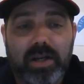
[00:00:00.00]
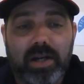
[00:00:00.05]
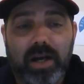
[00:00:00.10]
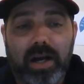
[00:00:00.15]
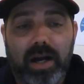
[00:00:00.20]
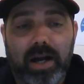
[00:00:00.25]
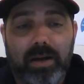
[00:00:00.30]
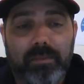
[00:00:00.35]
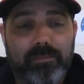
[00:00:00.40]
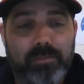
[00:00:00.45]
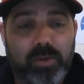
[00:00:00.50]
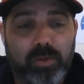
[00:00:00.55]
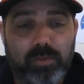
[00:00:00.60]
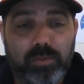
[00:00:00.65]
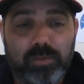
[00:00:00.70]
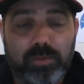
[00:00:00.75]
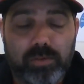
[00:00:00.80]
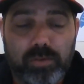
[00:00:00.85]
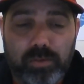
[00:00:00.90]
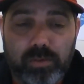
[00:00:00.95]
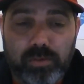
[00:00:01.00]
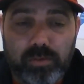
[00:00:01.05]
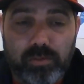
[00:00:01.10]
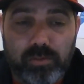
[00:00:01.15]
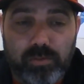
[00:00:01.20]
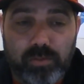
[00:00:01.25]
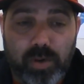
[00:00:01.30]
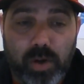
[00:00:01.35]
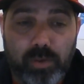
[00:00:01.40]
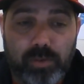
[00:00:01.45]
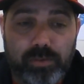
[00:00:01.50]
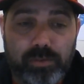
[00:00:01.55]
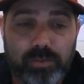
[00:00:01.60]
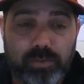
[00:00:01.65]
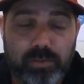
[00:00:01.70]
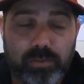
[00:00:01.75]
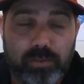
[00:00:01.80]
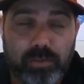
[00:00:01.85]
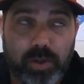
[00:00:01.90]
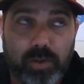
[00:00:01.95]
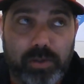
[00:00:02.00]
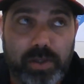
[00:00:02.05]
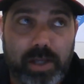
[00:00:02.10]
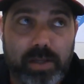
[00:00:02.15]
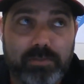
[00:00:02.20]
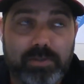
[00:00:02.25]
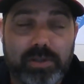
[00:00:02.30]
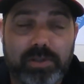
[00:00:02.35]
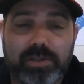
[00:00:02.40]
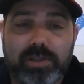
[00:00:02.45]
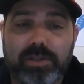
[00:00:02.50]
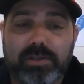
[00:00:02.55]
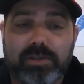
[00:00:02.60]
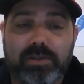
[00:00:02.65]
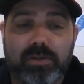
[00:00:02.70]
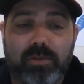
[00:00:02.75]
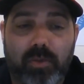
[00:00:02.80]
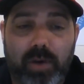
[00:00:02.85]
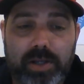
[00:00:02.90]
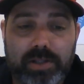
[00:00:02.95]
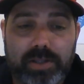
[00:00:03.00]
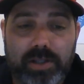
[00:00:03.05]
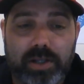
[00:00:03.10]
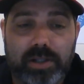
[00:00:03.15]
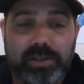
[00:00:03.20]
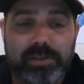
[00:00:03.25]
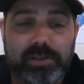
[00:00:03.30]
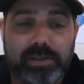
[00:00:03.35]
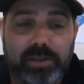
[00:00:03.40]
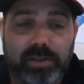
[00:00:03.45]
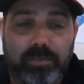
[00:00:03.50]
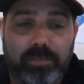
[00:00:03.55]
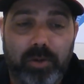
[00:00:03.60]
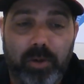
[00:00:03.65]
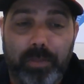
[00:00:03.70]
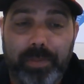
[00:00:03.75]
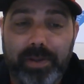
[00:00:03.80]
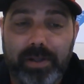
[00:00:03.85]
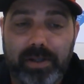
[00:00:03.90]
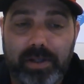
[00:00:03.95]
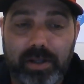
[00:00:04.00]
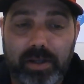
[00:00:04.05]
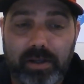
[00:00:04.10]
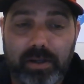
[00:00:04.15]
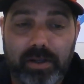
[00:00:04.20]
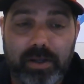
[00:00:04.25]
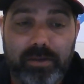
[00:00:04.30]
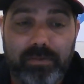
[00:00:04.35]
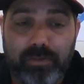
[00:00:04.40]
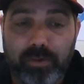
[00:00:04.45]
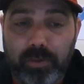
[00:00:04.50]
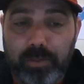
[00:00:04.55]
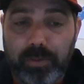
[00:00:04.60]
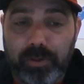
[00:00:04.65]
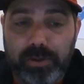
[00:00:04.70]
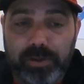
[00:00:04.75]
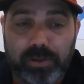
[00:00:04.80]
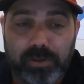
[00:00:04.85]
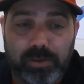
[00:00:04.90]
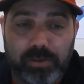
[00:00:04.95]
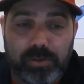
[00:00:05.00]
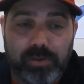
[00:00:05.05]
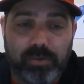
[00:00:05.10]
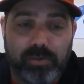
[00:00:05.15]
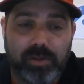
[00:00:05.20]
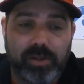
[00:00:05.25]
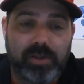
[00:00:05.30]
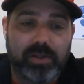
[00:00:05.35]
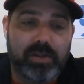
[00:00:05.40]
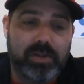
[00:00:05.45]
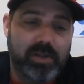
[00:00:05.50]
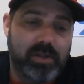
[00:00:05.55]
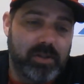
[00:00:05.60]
Road games this season, the White Sox bullpen ERA 4.23.